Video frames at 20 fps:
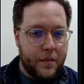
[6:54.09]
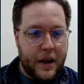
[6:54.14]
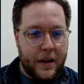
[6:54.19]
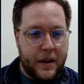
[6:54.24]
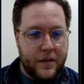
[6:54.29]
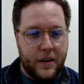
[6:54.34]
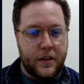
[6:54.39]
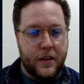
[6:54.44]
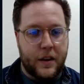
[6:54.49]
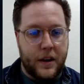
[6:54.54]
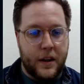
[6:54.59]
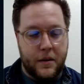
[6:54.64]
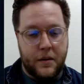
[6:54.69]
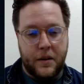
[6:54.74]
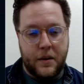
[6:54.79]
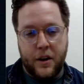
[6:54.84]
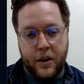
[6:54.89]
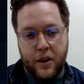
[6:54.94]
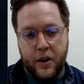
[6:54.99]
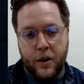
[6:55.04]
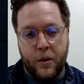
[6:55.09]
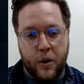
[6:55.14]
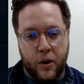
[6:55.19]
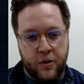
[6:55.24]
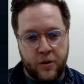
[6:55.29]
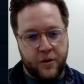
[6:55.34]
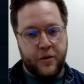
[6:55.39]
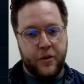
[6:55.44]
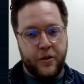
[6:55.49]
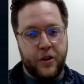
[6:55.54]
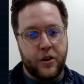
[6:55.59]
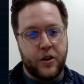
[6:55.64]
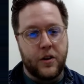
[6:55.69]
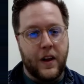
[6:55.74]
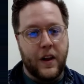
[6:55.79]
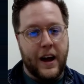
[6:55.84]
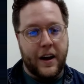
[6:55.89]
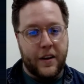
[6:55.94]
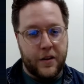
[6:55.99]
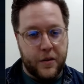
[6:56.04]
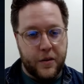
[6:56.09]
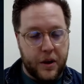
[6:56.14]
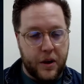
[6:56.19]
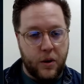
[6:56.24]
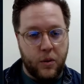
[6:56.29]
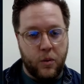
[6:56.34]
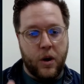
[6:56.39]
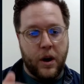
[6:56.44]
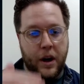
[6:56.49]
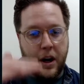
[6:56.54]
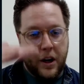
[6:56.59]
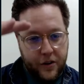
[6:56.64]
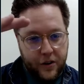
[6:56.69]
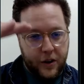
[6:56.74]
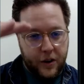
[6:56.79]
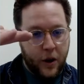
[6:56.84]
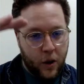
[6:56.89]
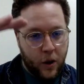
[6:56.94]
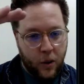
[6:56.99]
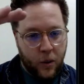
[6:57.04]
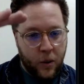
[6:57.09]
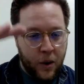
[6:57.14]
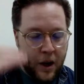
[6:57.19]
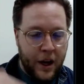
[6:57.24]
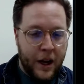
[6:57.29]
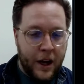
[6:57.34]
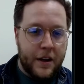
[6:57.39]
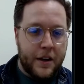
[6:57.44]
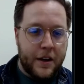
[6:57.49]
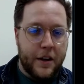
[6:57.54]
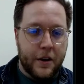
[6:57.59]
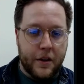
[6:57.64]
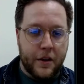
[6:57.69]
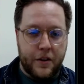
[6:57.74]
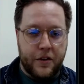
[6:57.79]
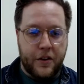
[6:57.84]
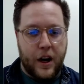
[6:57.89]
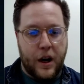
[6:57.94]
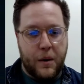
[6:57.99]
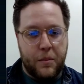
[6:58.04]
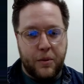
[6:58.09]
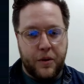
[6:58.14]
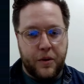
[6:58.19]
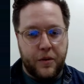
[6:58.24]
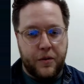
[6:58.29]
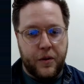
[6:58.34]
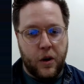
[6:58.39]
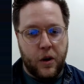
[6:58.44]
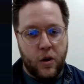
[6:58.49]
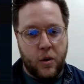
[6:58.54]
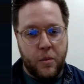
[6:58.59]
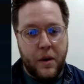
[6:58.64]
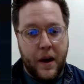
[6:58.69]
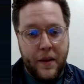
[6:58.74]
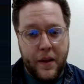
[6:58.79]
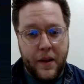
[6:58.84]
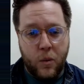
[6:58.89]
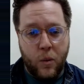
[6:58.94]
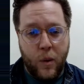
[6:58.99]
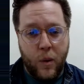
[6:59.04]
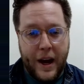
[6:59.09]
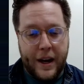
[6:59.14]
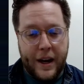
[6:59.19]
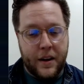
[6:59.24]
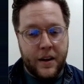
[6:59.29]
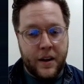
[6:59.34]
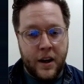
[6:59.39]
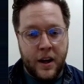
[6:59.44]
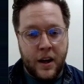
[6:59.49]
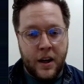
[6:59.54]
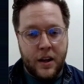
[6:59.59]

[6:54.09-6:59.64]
Basically, you don't want to overfill your glass, but you want it to go near the top with foam, and then wait.